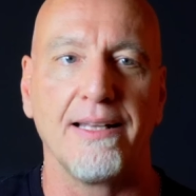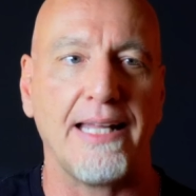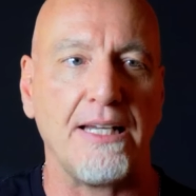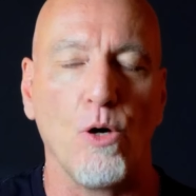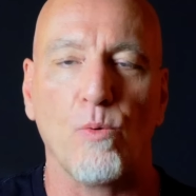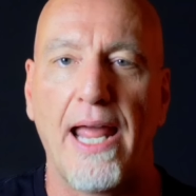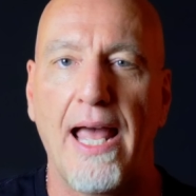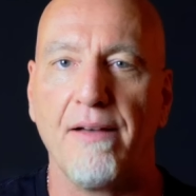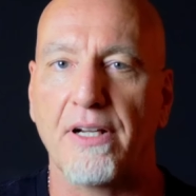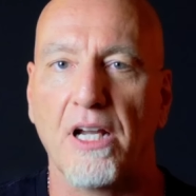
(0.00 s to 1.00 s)
they don't
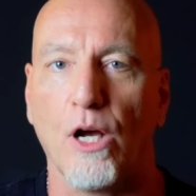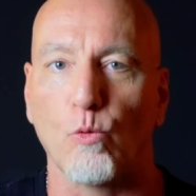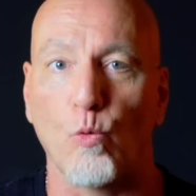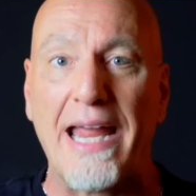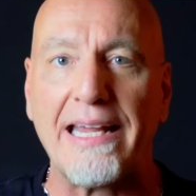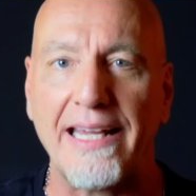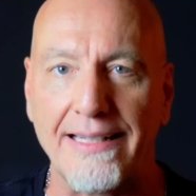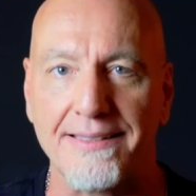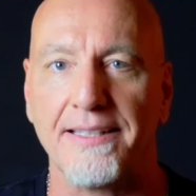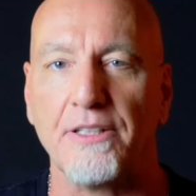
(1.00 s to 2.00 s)
have a
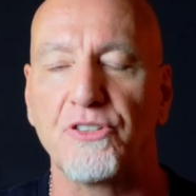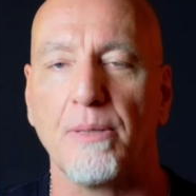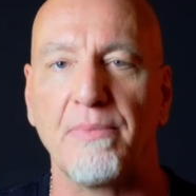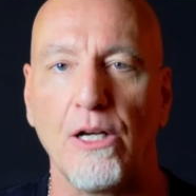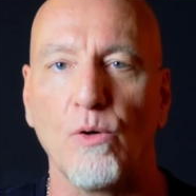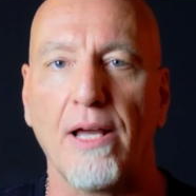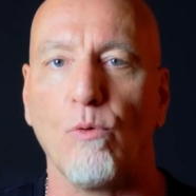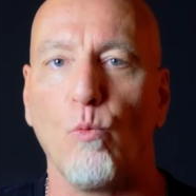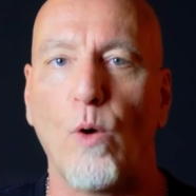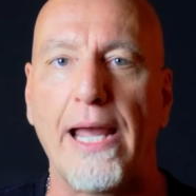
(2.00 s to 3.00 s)
ranking system. They don't have
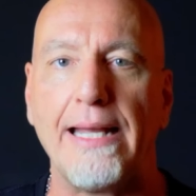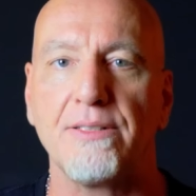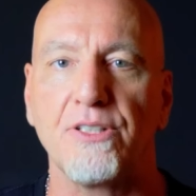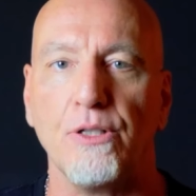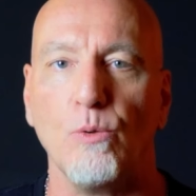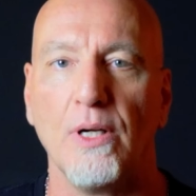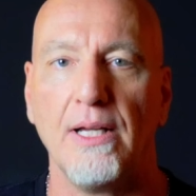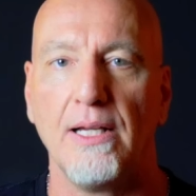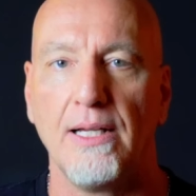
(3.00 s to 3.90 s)
a way to